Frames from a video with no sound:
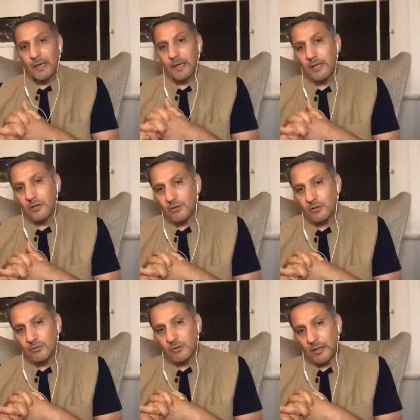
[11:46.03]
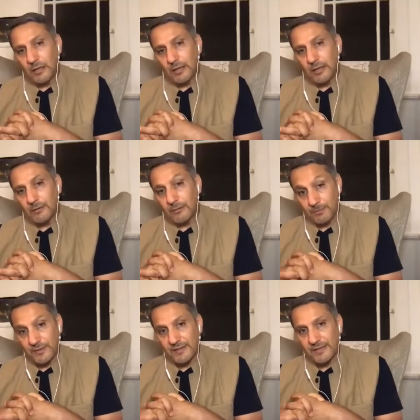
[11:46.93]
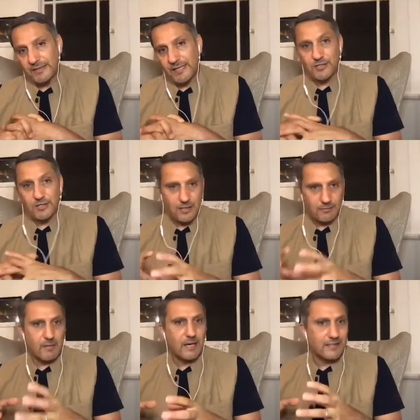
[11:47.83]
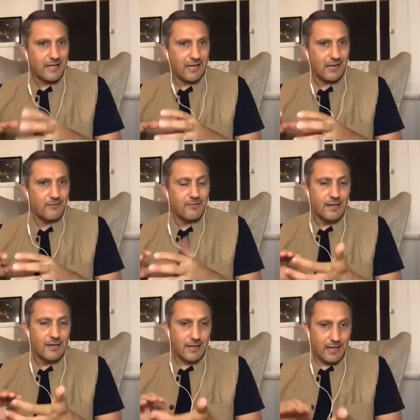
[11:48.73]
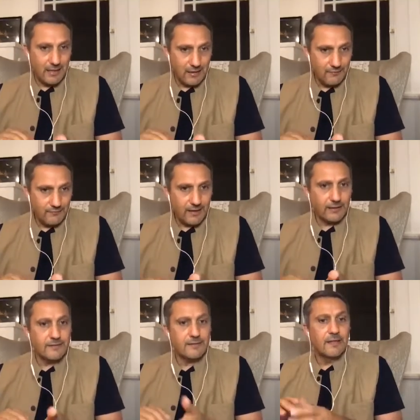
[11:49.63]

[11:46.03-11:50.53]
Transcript: into representation that might have an effect